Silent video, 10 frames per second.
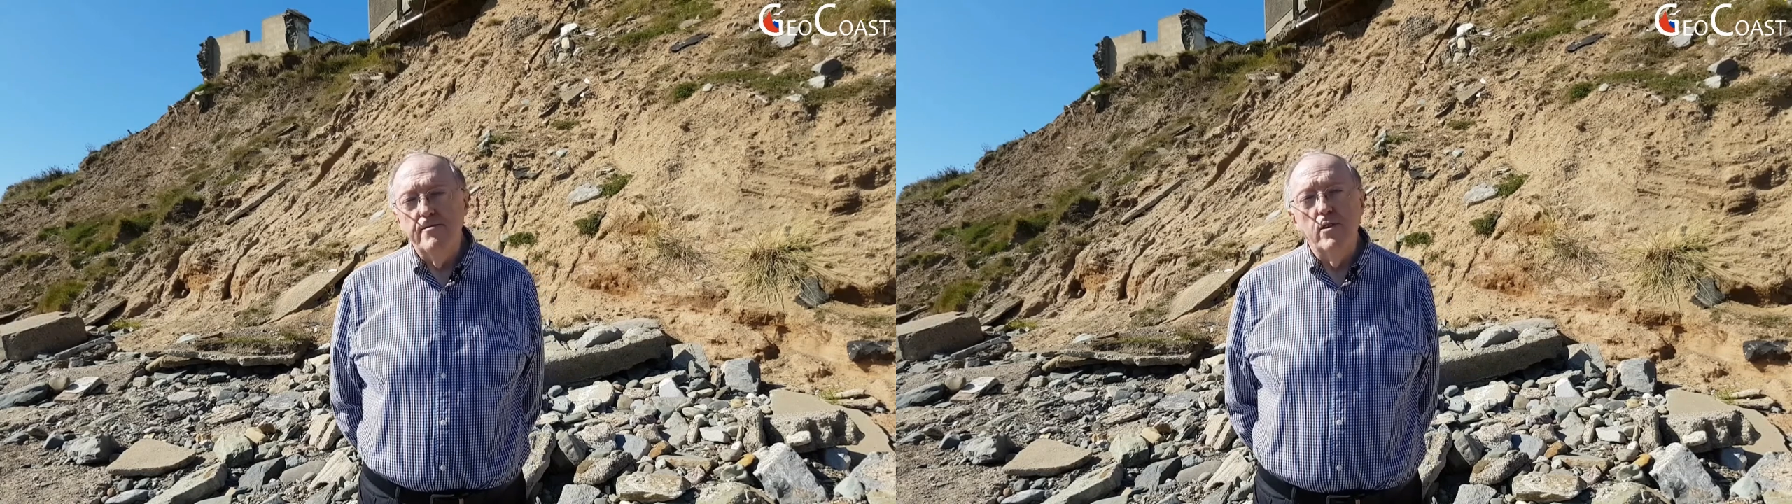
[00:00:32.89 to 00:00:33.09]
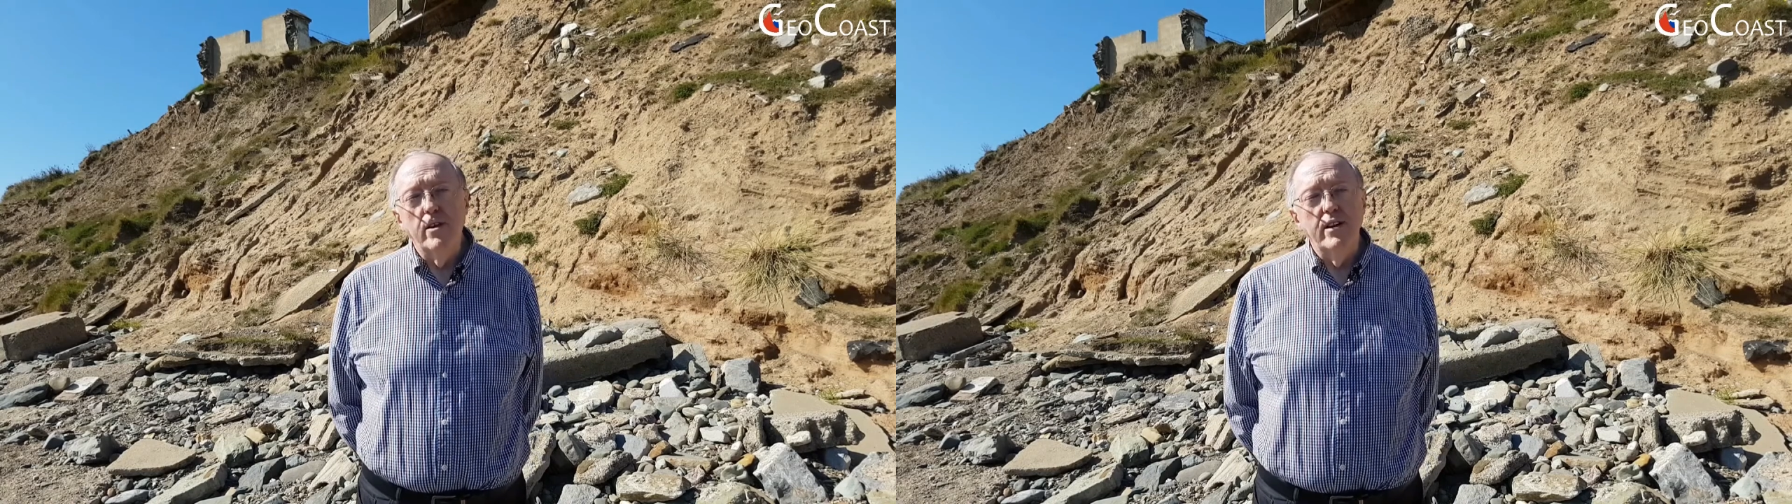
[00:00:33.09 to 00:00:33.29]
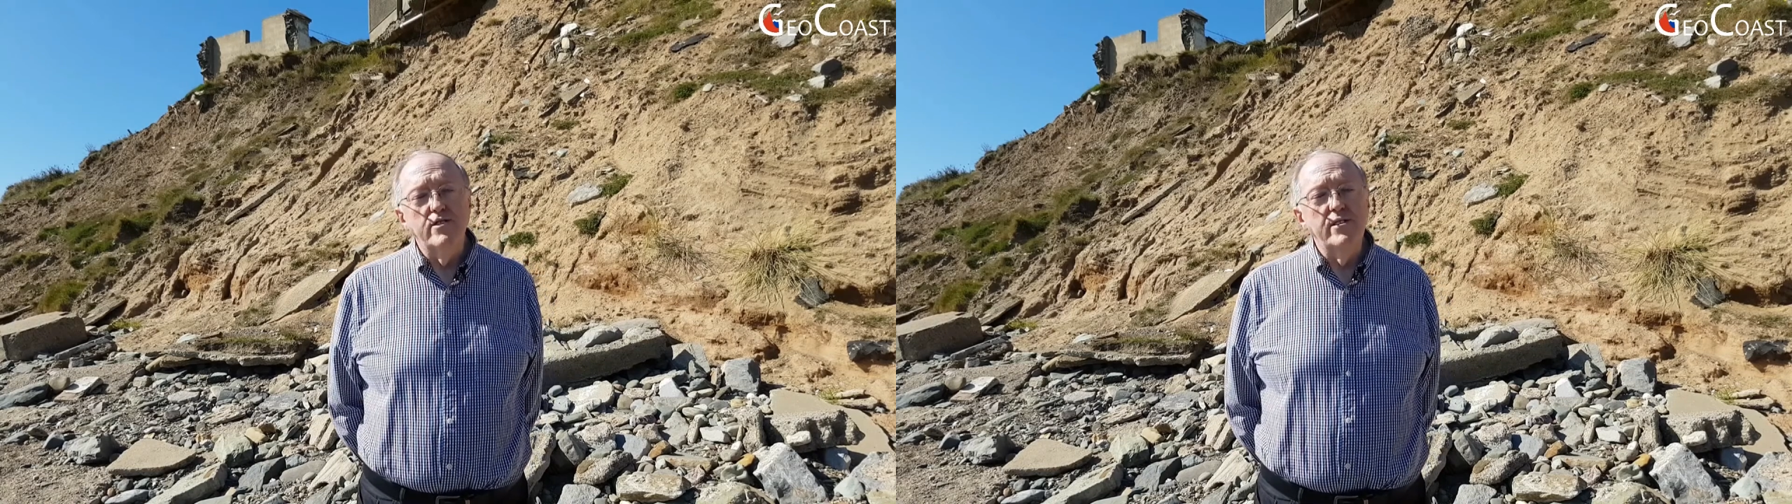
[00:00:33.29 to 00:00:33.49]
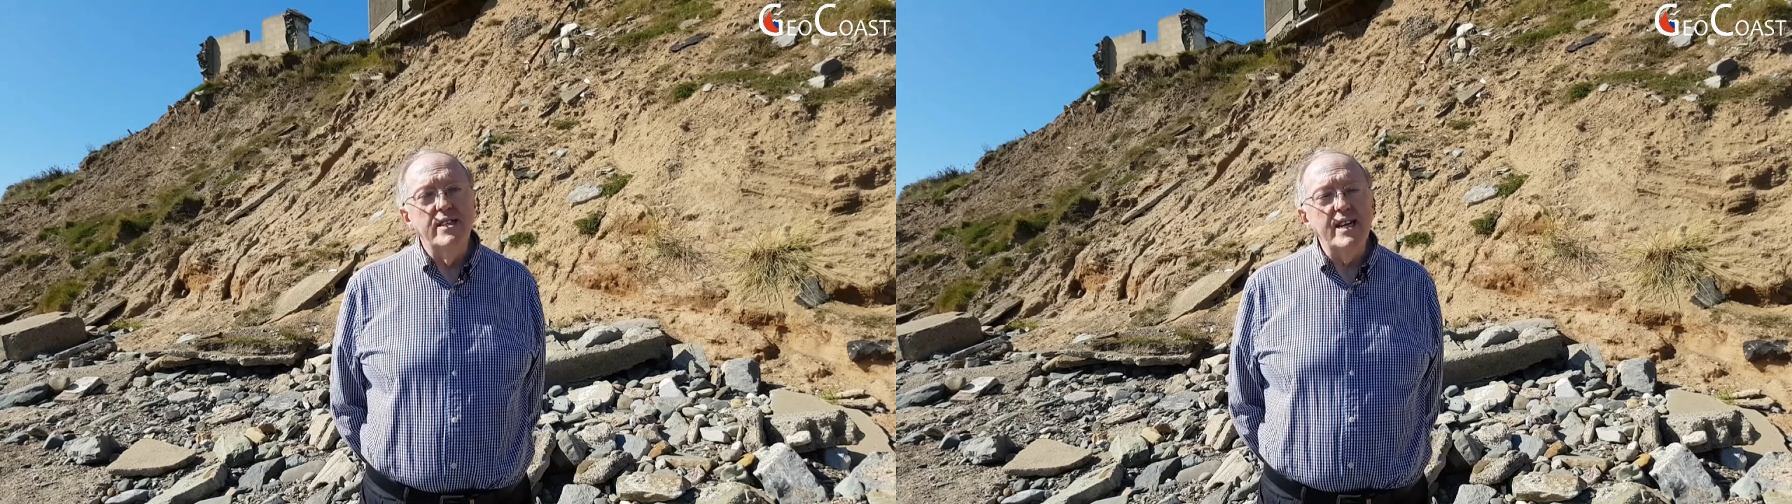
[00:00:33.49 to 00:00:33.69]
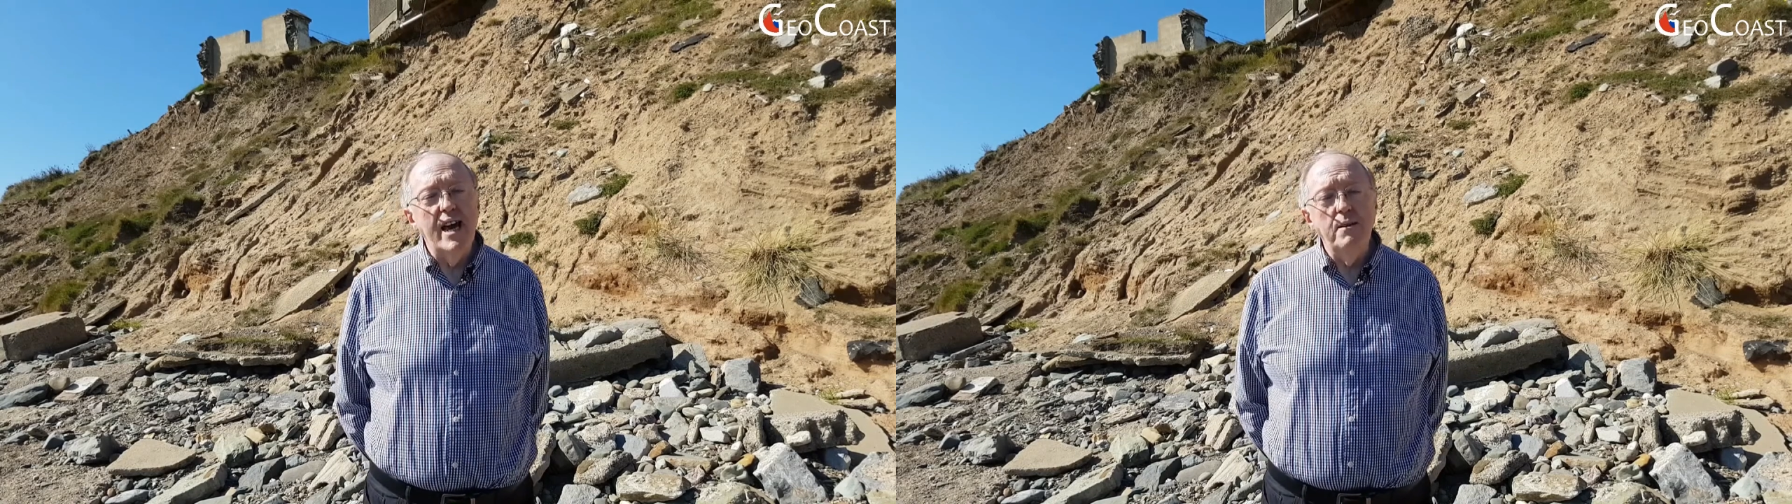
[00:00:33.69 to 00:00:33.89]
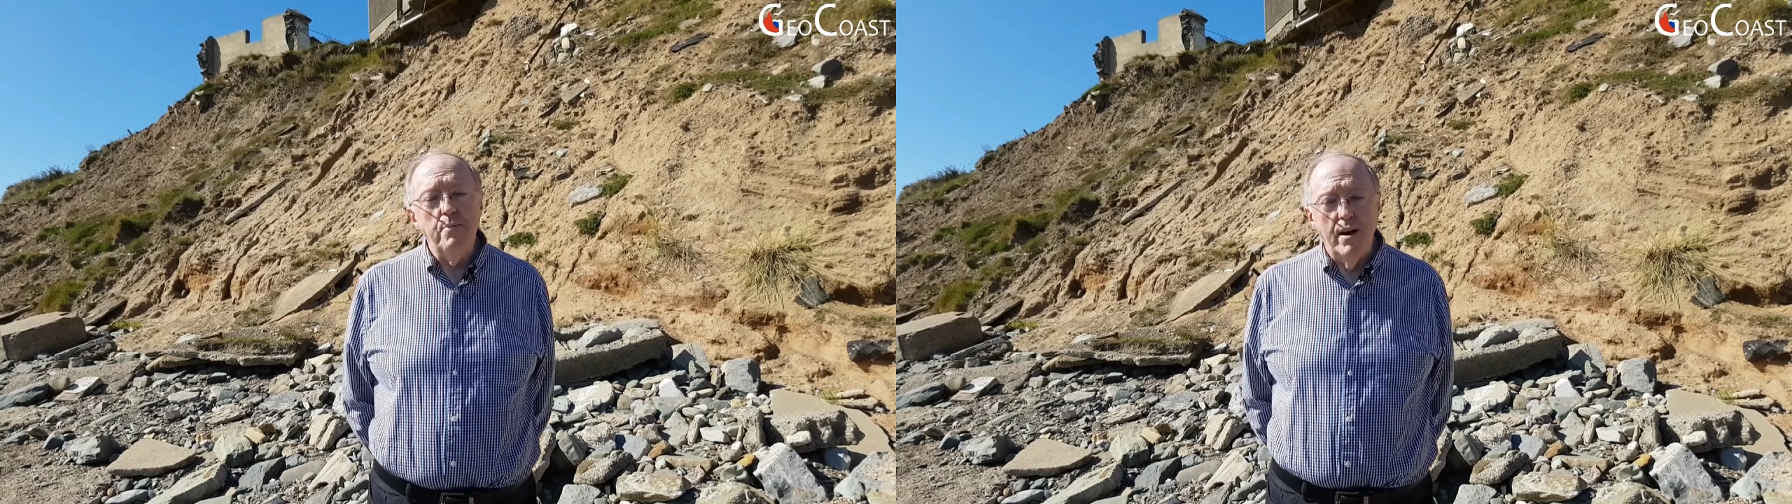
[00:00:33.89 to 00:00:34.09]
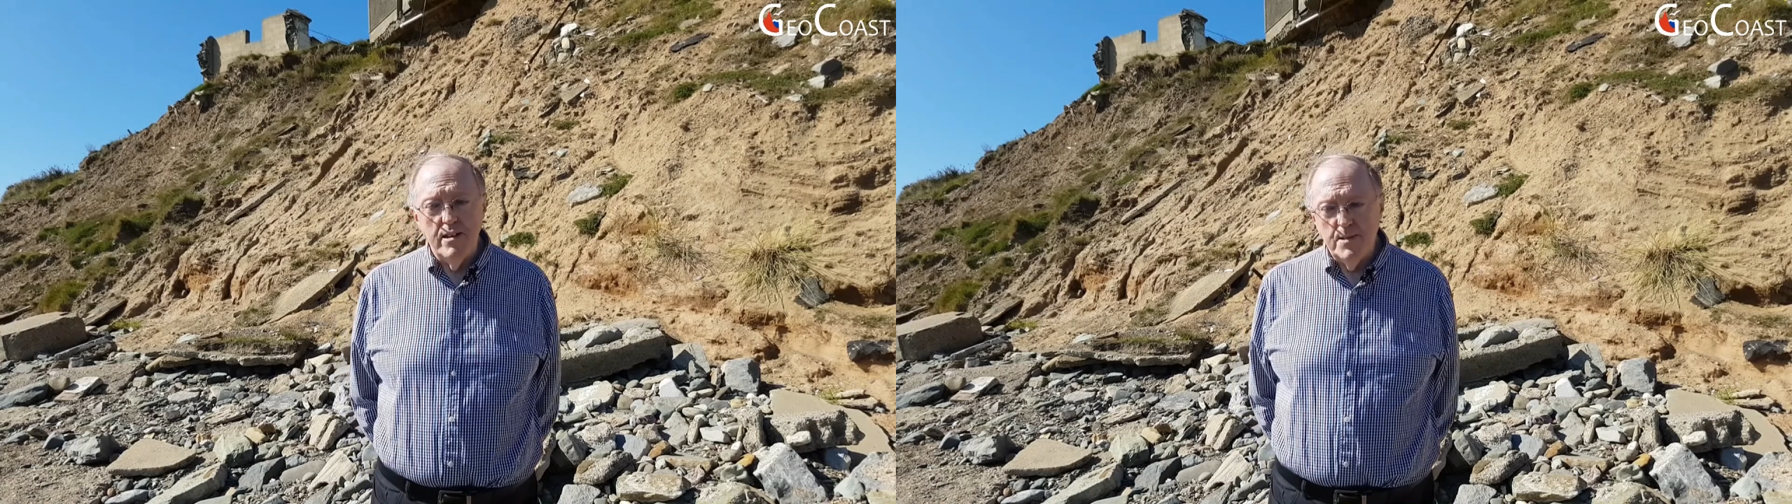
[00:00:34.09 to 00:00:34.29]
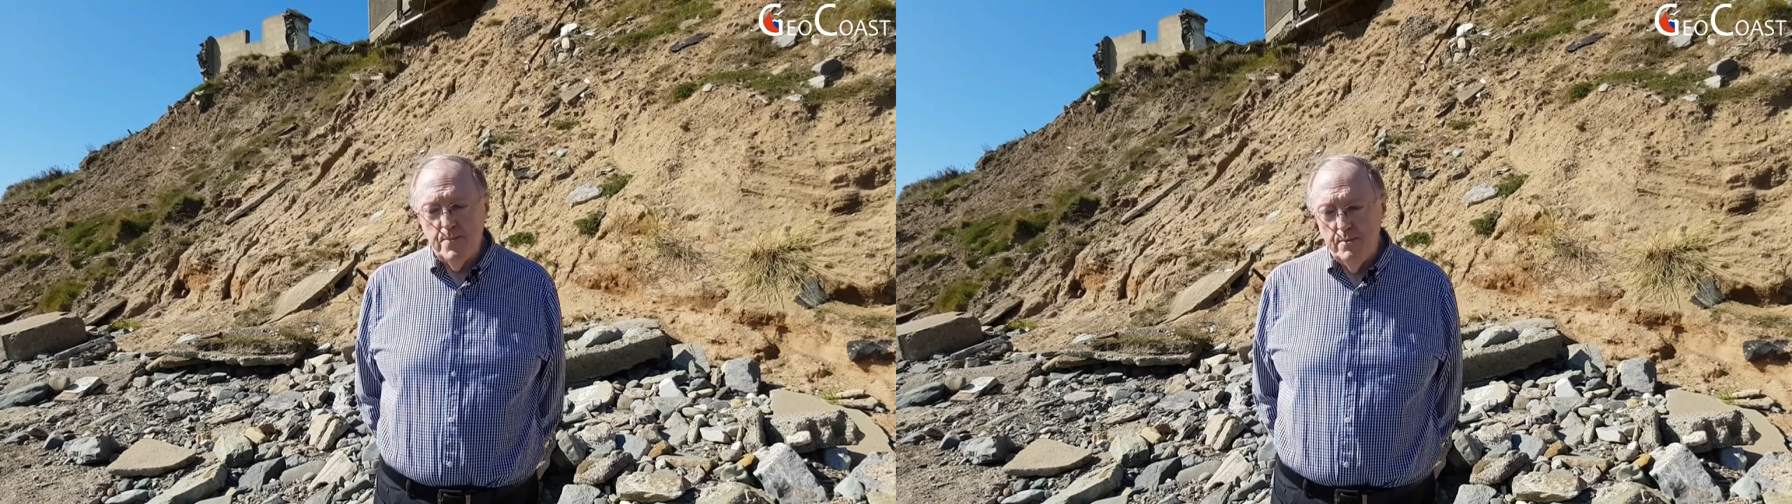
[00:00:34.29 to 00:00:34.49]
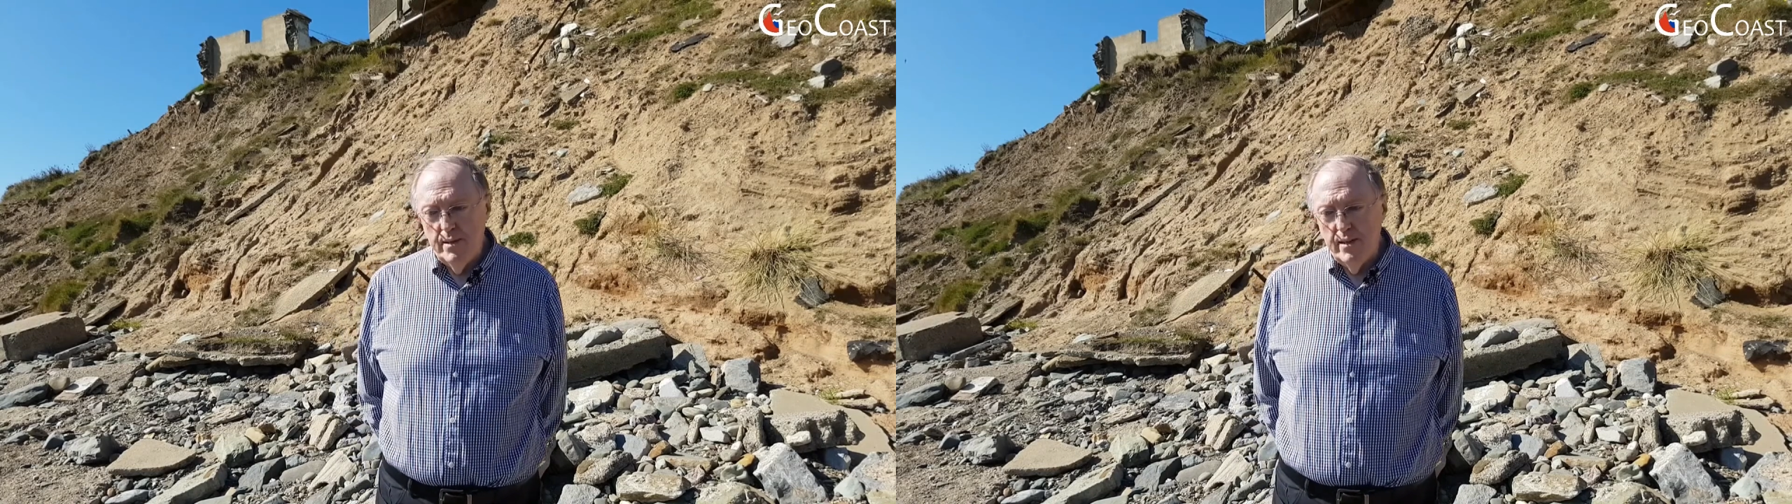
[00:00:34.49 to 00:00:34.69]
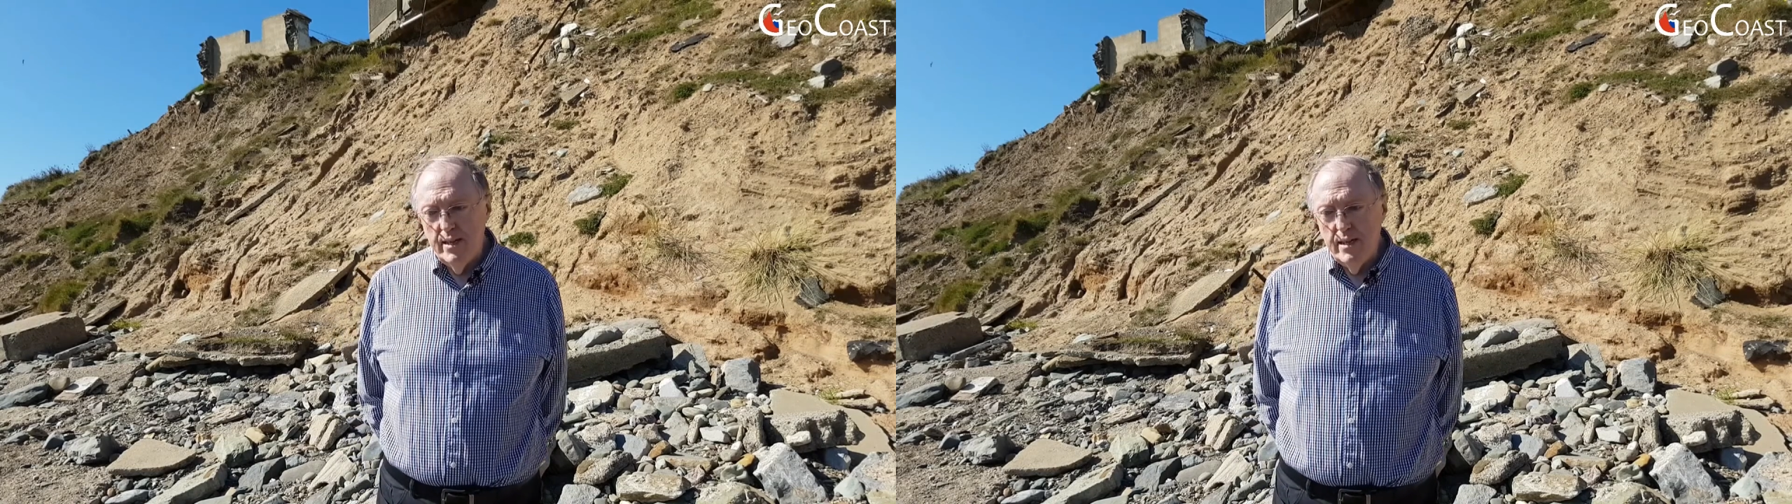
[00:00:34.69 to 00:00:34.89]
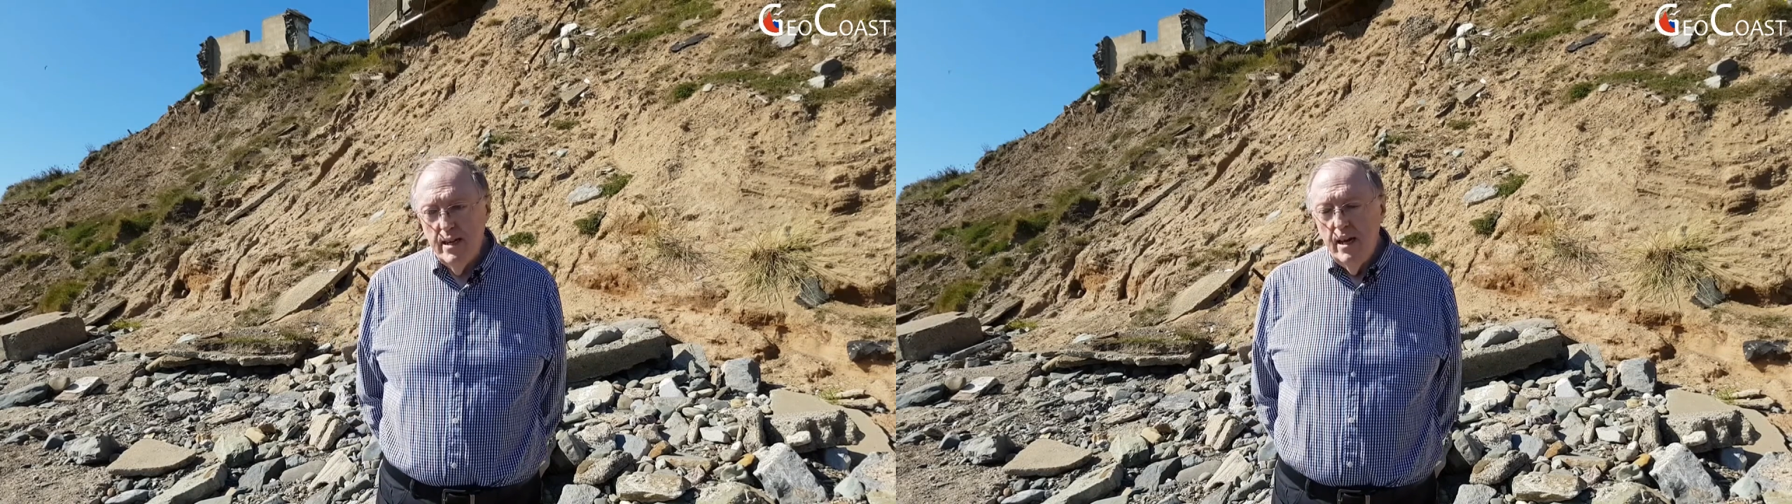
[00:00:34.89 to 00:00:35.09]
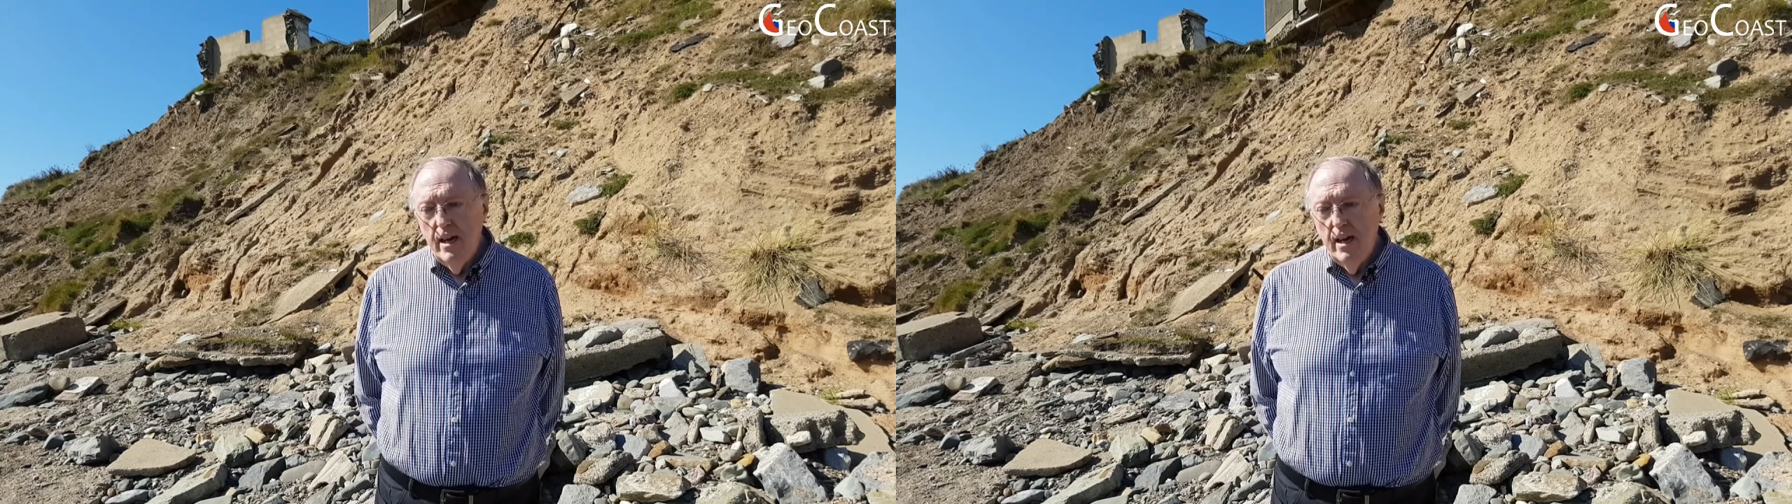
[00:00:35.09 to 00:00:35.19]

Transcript: 410 parts per million,